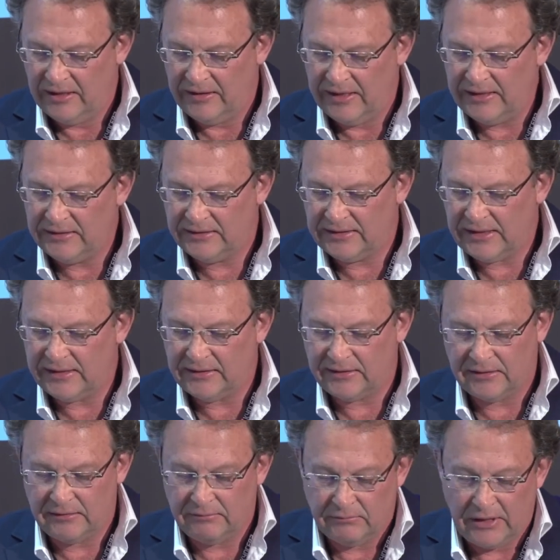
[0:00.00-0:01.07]
He then
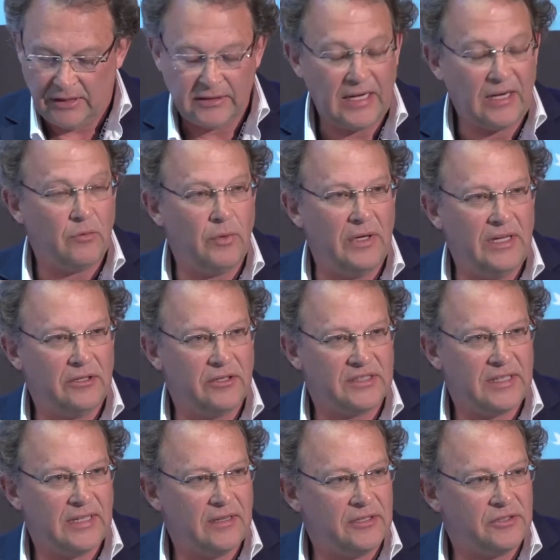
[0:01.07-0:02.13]
says, okay, we need to
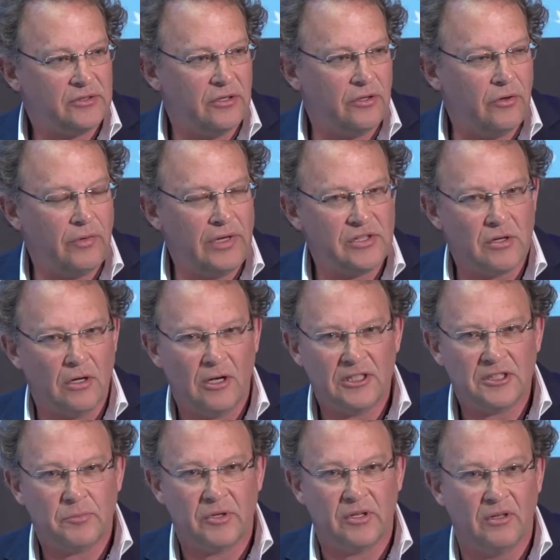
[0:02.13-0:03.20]
send this to the regional
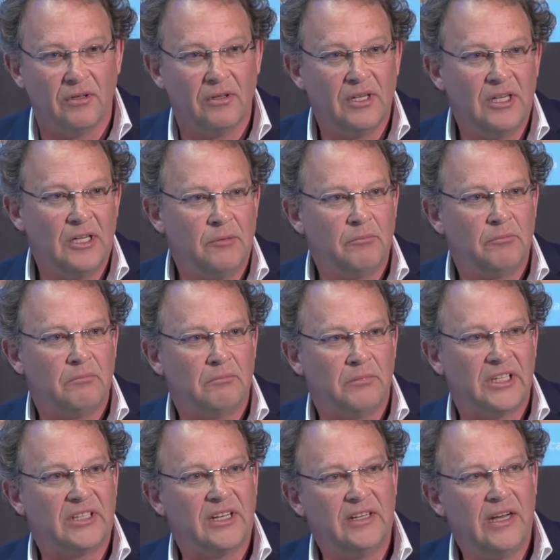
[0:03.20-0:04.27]
hospital,
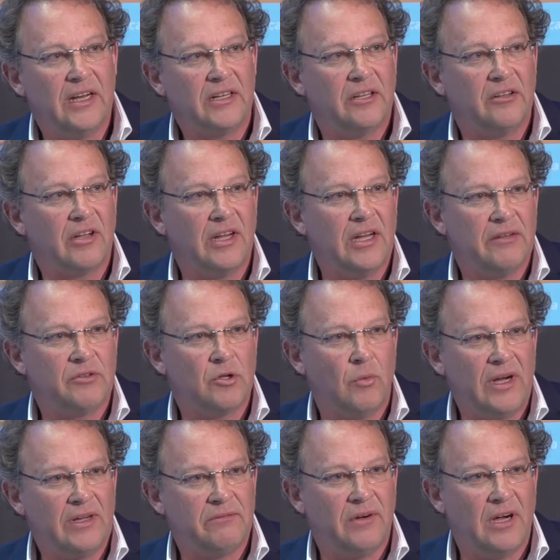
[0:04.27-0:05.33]
but Tendeka, you're going to have to
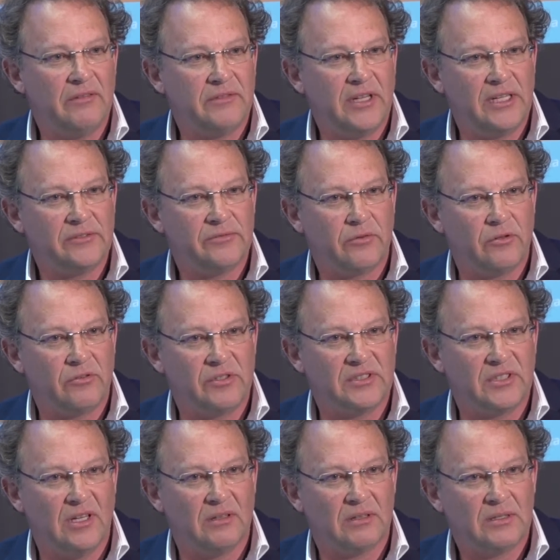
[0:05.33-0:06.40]
wait 5 days for a
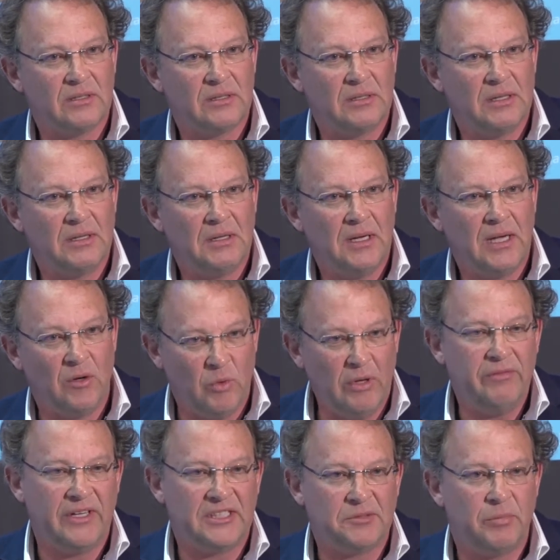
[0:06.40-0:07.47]
result. And
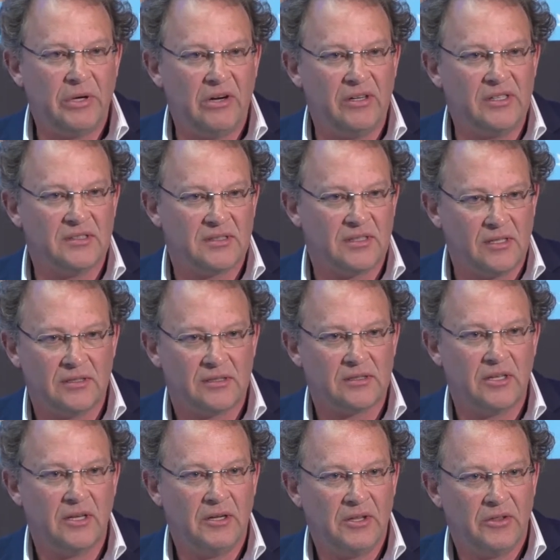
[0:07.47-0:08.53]
we've experienced
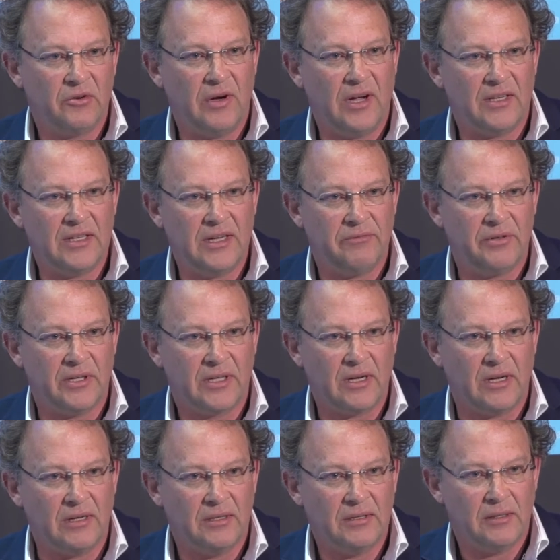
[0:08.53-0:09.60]
this throughout
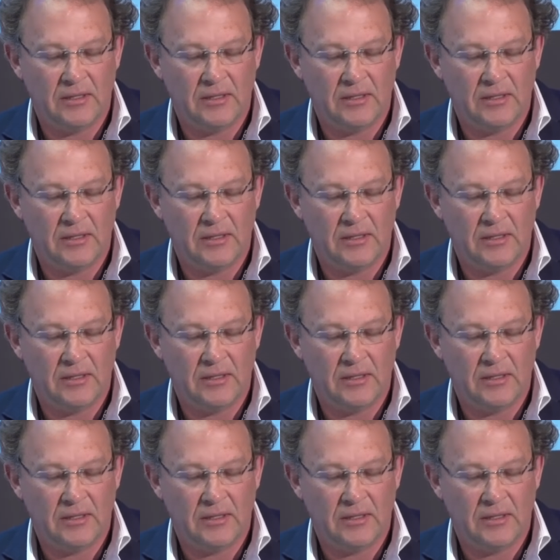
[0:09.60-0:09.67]
Africa.